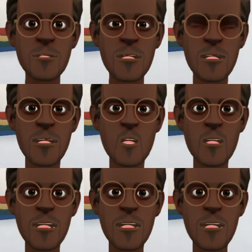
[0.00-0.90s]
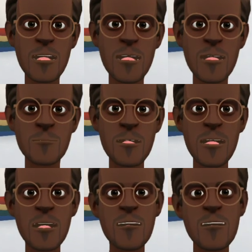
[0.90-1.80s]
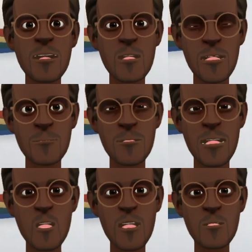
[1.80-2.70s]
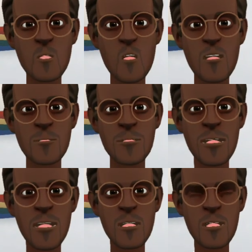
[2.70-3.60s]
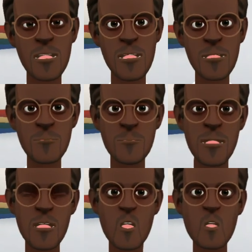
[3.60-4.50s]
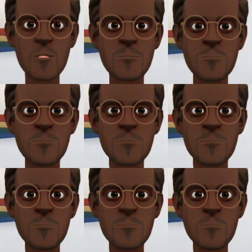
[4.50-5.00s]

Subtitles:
an extraordinarily competitive figure compared to those offered by other current CPUs.